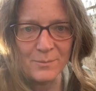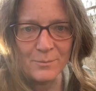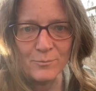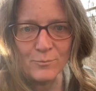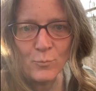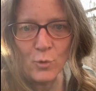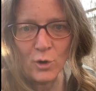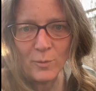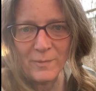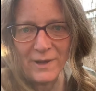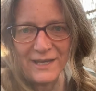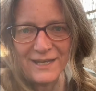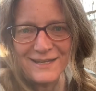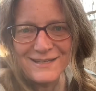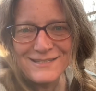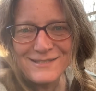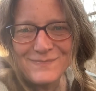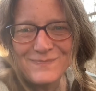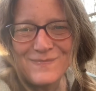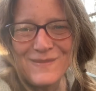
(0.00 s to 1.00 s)
more money
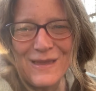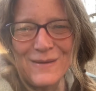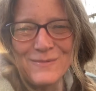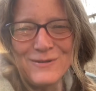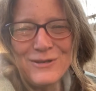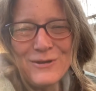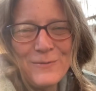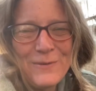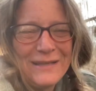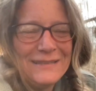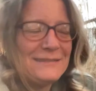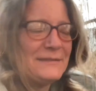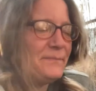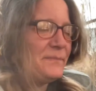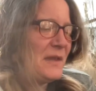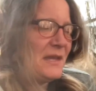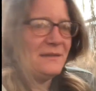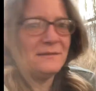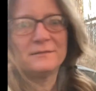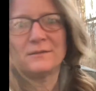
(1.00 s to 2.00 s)
to get new ones
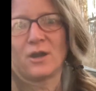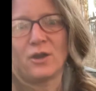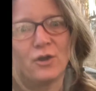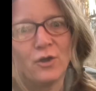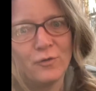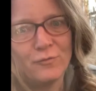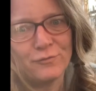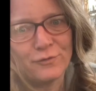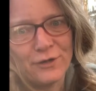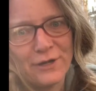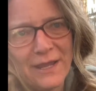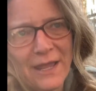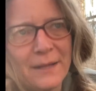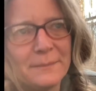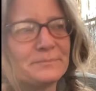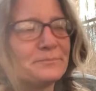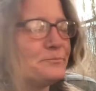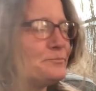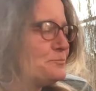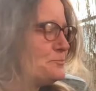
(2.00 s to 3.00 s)
and start over
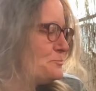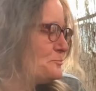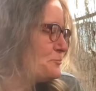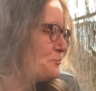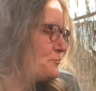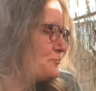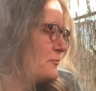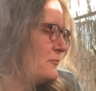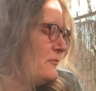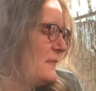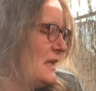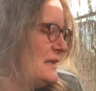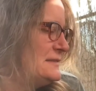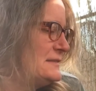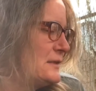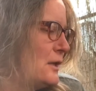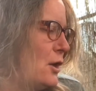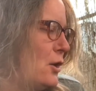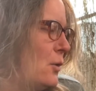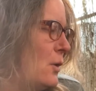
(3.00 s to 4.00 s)
again.
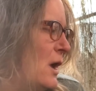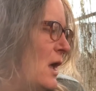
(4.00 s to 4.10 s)
So